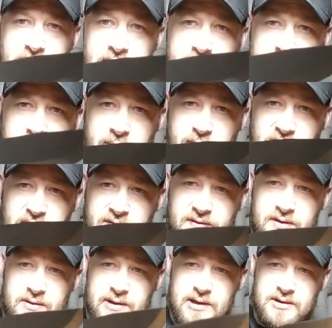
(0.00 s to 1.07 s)
Came out a
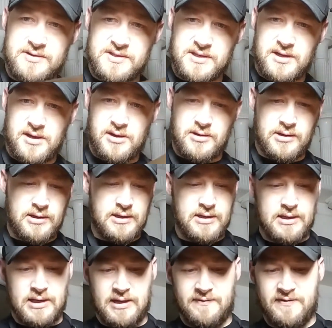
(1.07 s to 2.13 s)
few years ago.
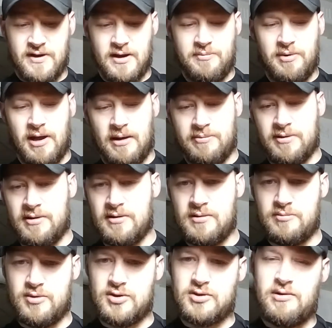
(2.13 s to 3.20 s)
Very popular in the
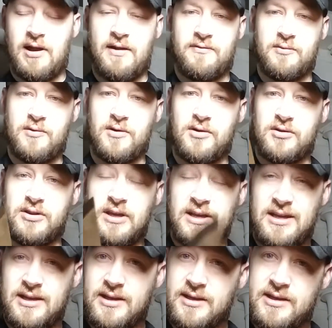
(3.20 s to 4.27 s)
bushcraft world.
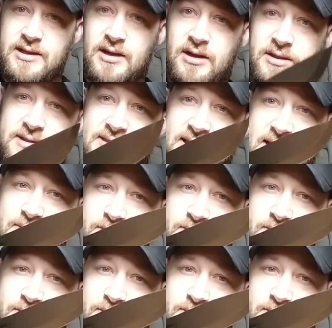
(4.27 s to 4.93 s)
You know, all the same